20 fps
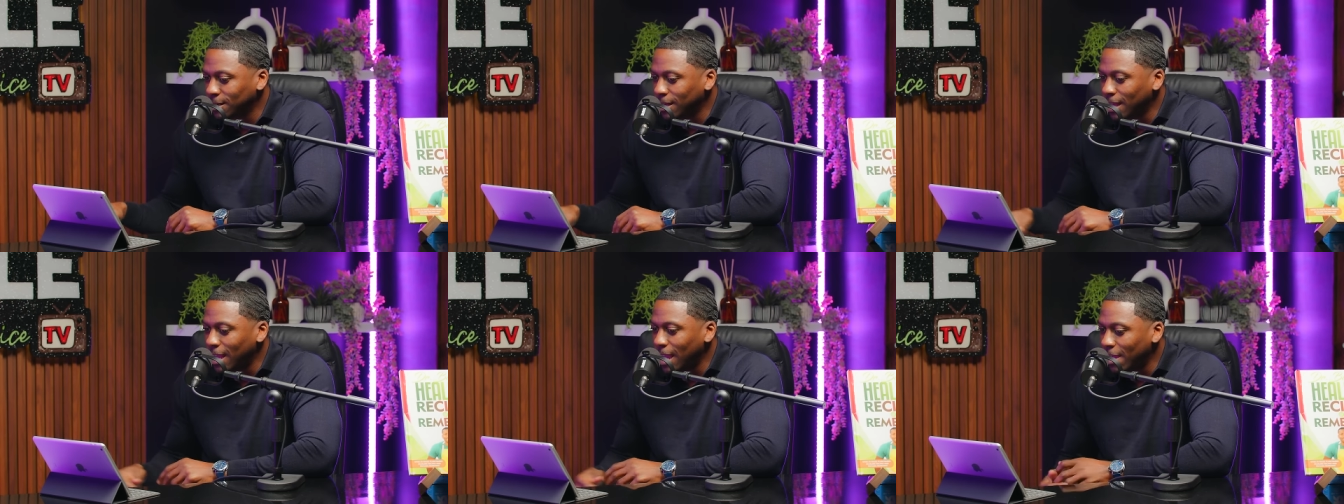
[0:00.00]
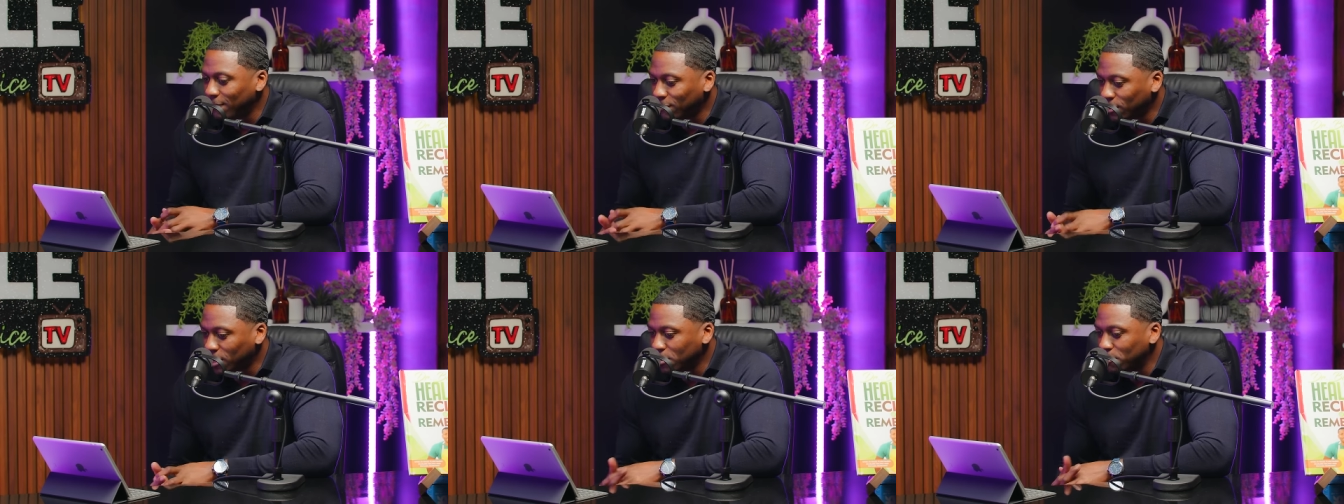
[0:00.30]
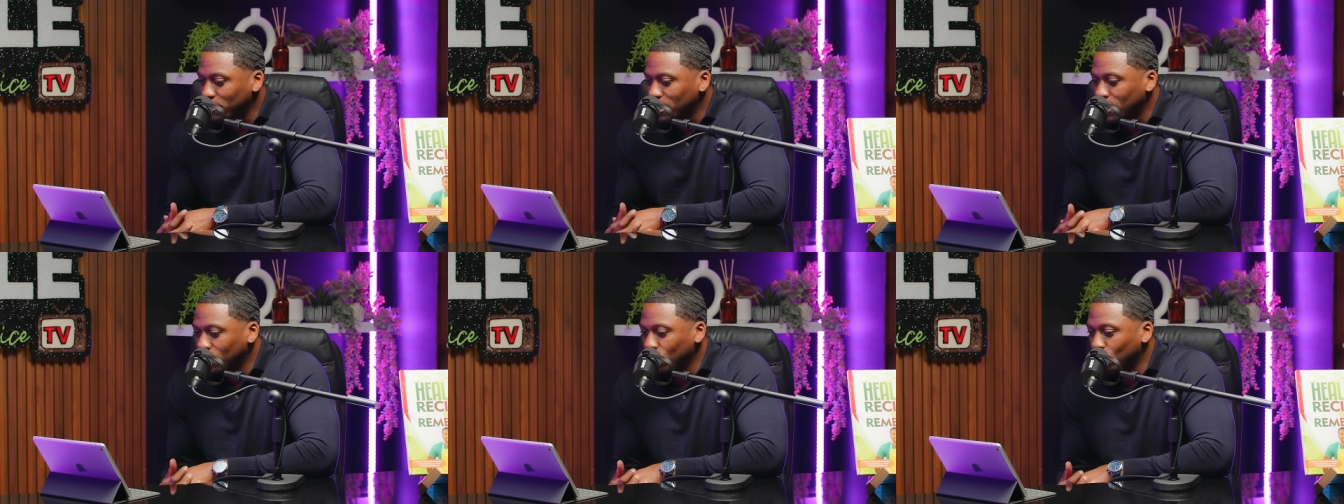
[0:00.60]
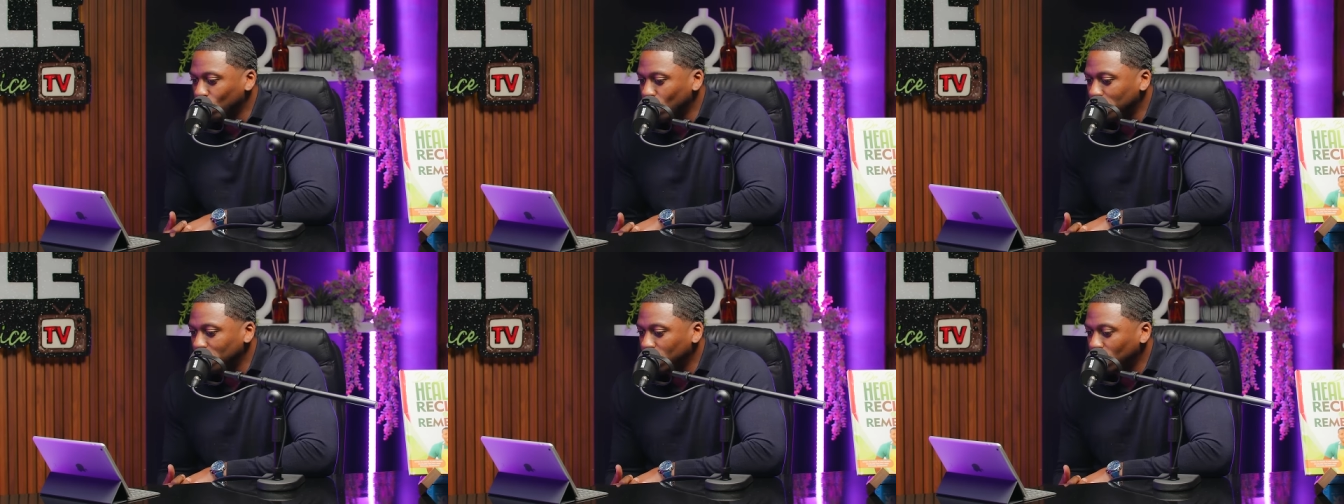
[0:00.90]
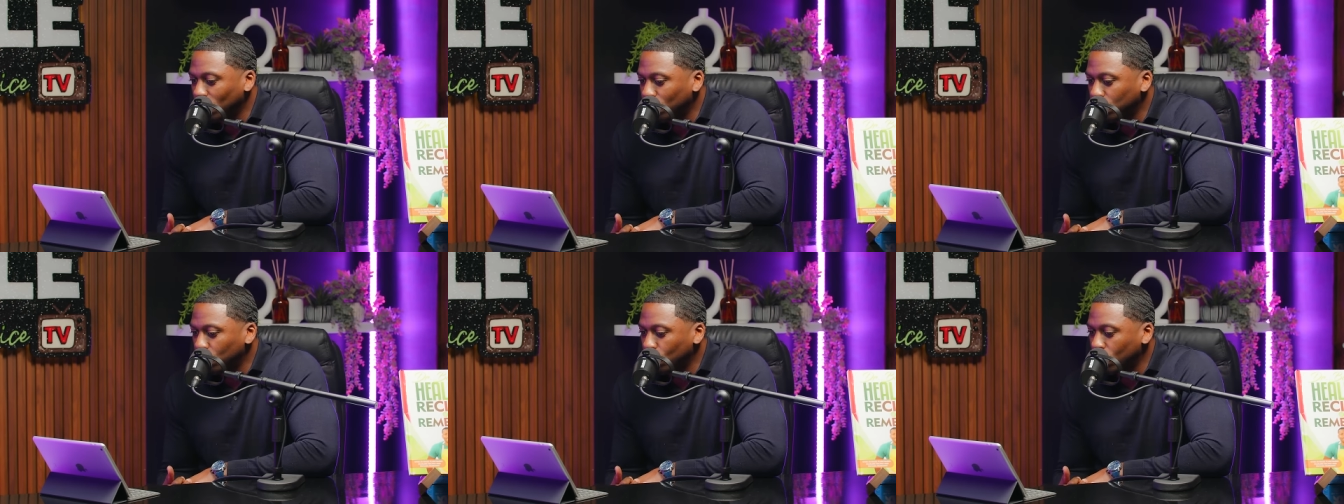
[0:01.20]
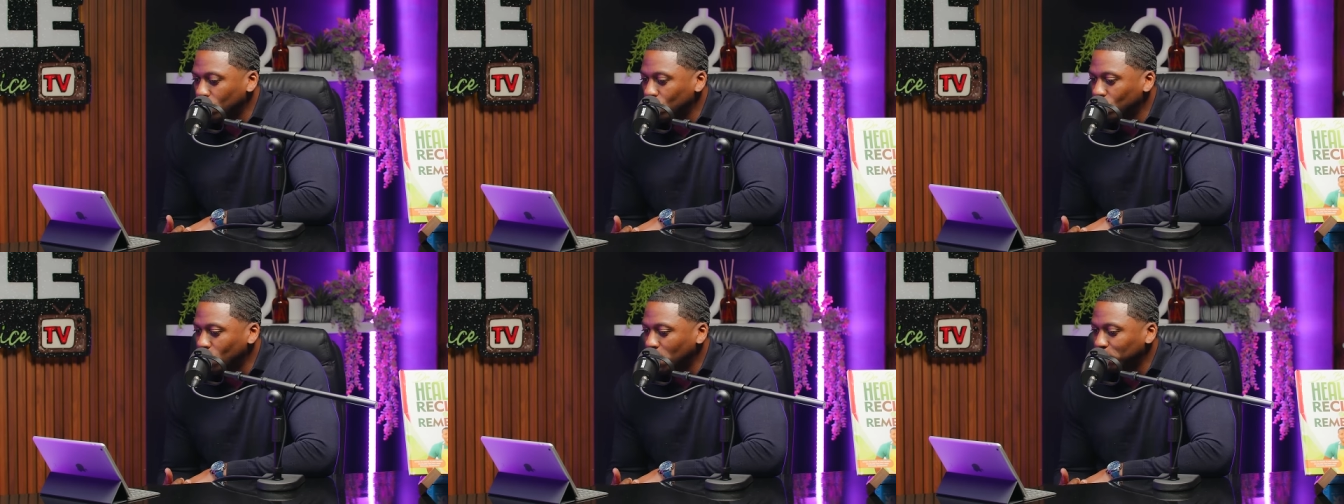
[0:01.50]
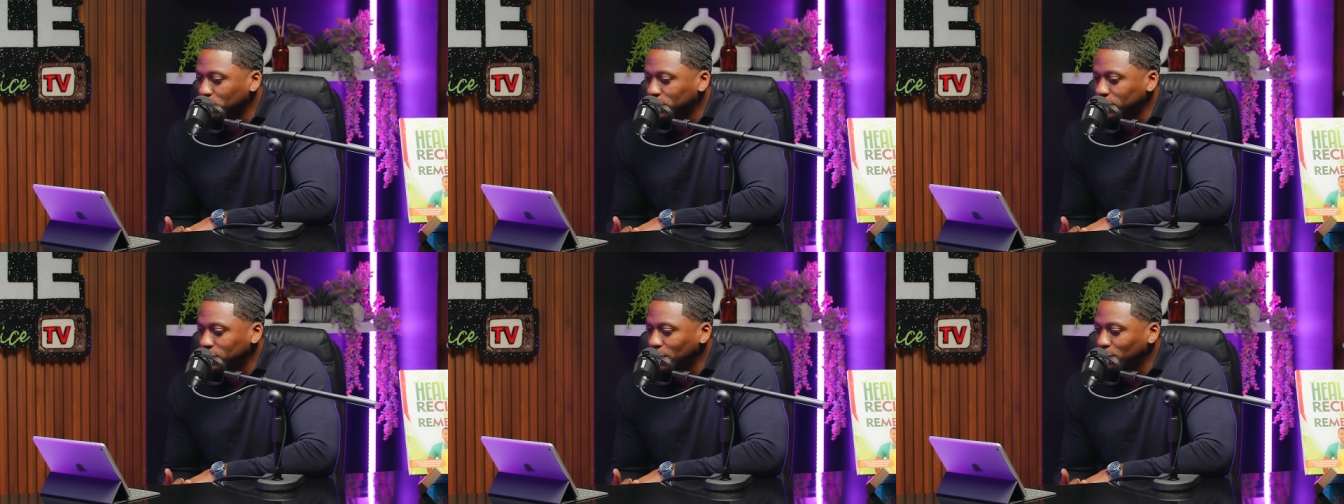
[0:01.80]
African American women are
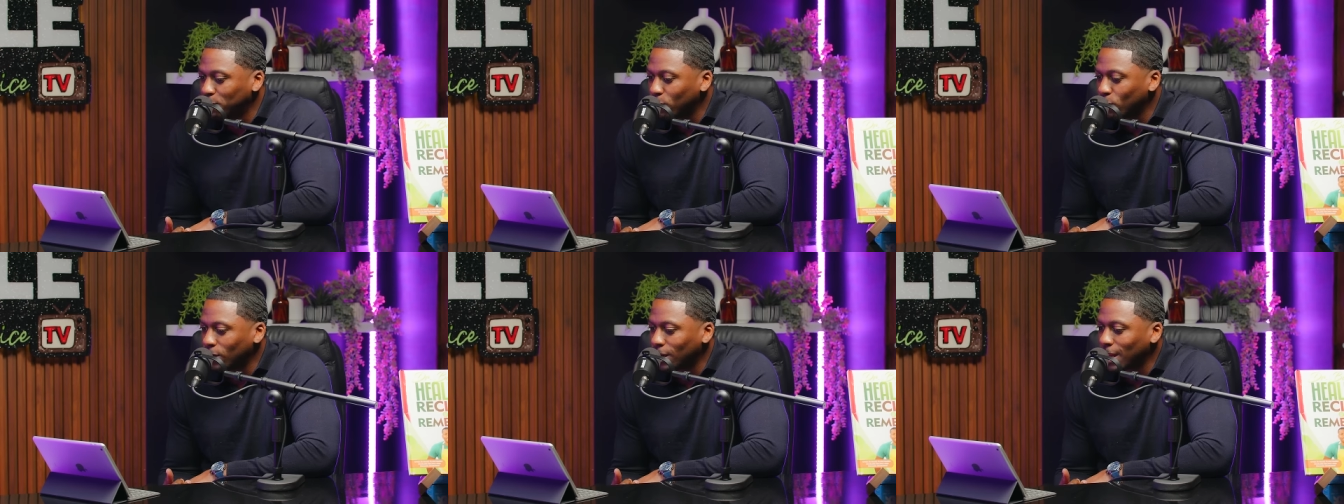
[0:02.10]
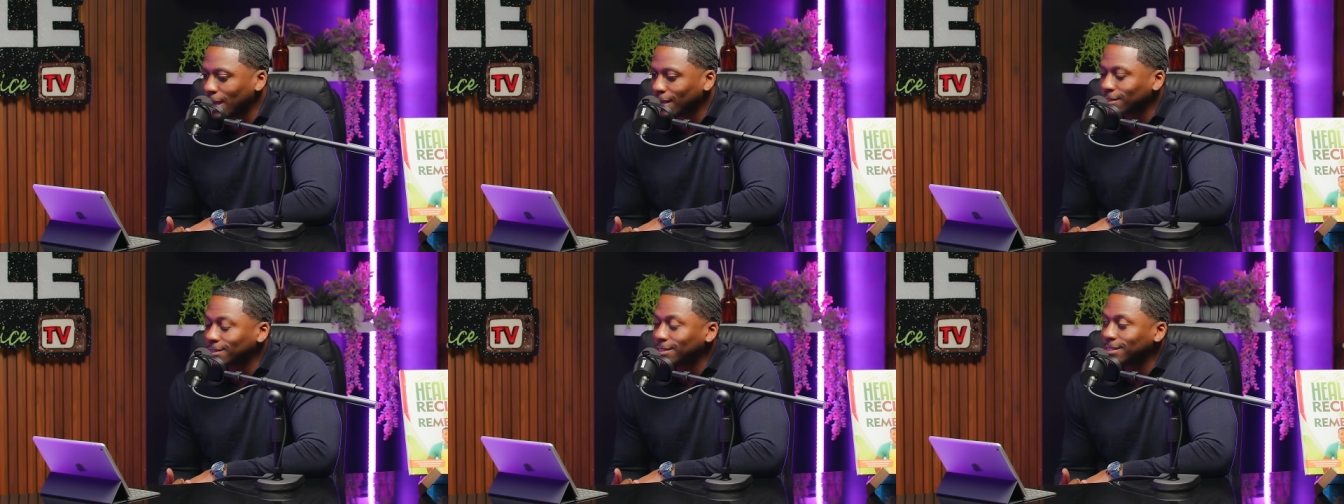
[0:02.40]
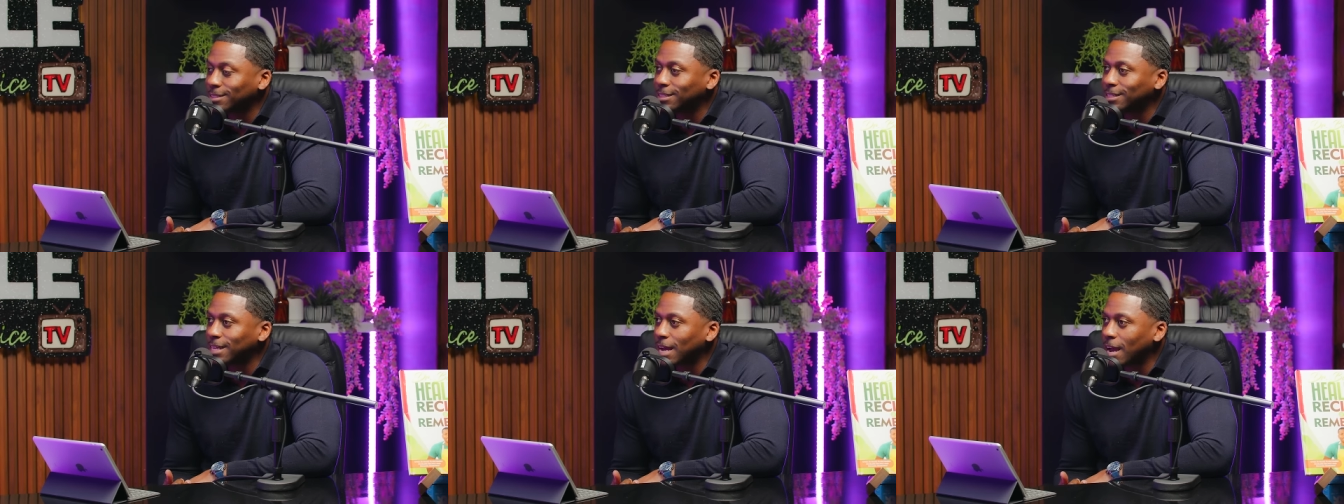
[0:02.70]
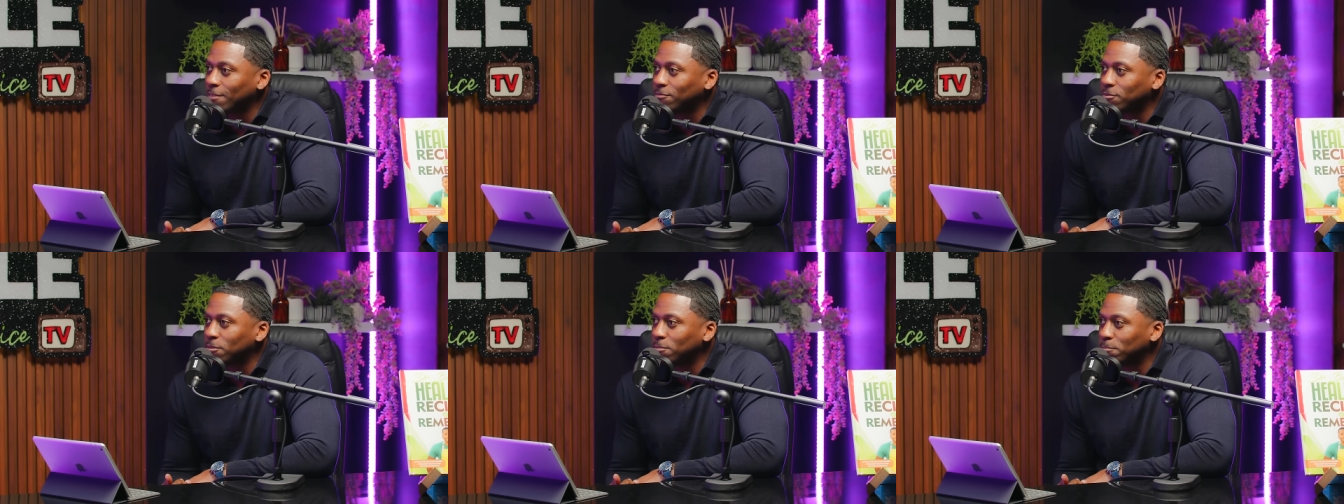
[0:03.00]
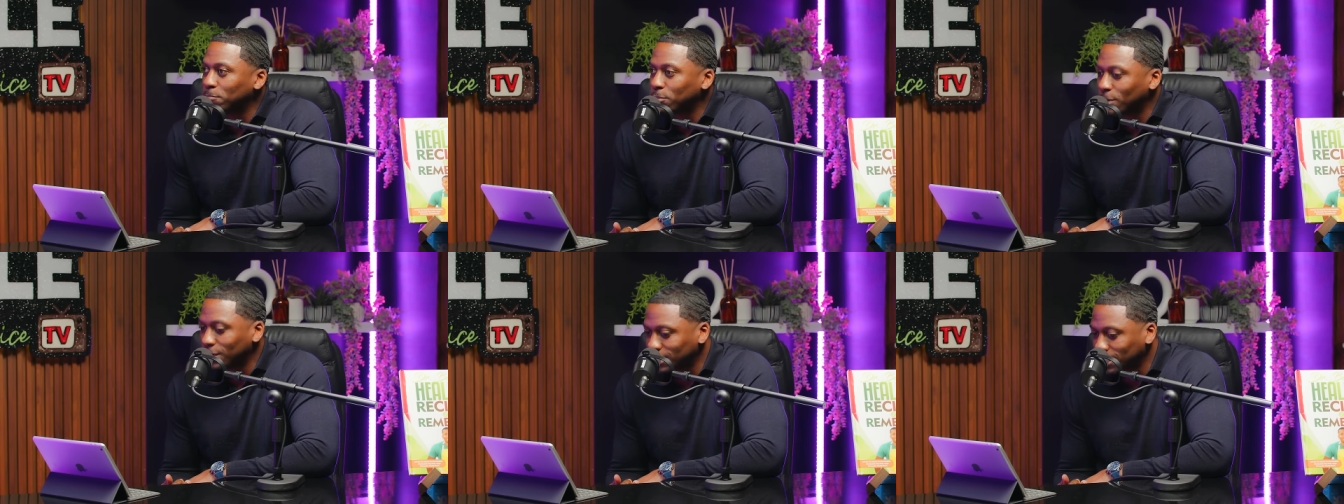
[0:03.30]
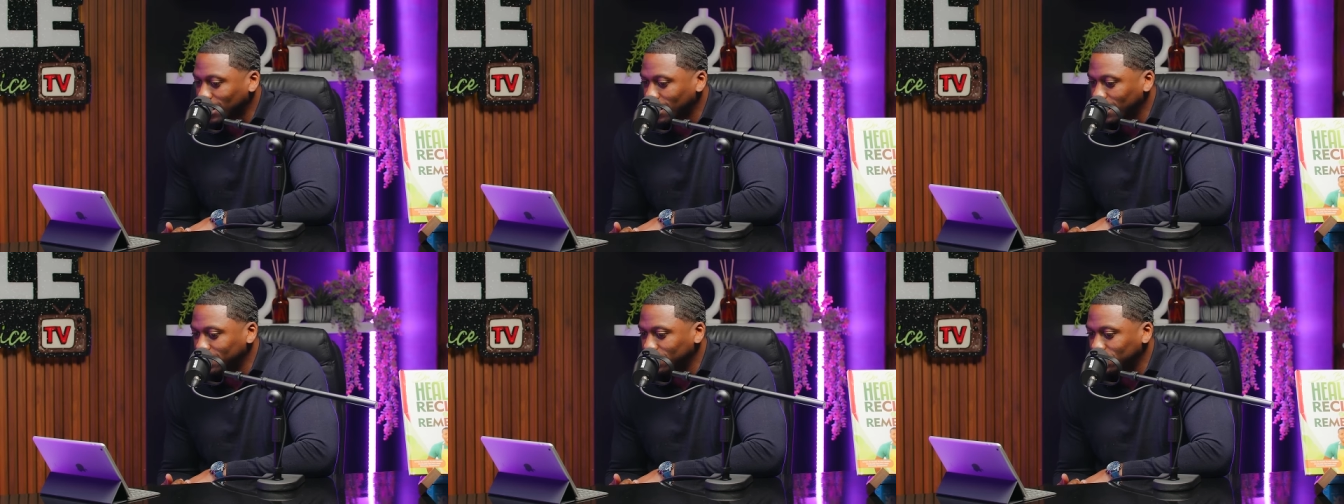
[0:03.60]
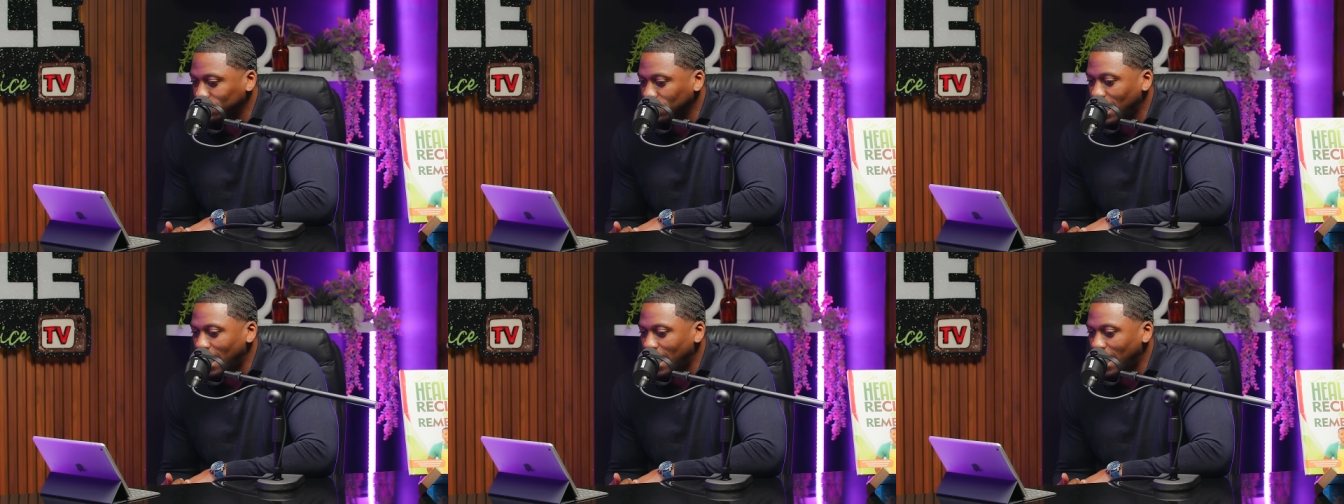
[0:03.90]
41% more likely to die from breast cancer.